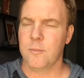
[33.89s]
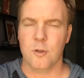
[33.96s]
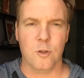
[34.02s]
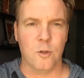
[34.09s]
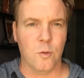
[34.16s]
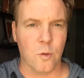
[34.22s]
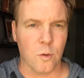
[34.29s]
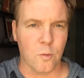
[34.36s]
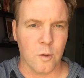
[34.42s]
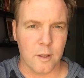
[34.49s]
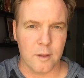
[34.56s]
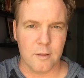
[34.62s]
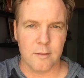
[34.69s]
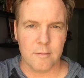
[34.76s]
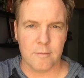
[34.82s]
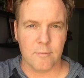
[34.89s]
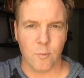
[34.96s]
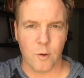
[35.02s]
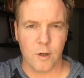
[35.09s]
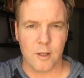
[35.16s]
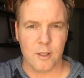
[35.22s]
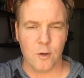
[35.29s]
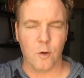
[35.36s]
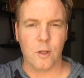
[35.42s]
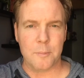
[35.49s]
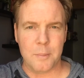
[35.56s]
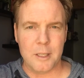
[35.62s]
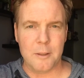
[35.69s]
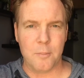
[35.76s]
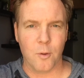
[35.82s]
you were one of the only
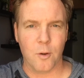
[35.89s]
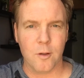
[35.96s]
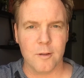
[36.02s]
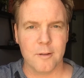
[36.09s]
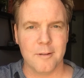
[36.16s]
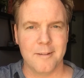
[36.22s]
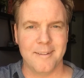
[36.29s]
people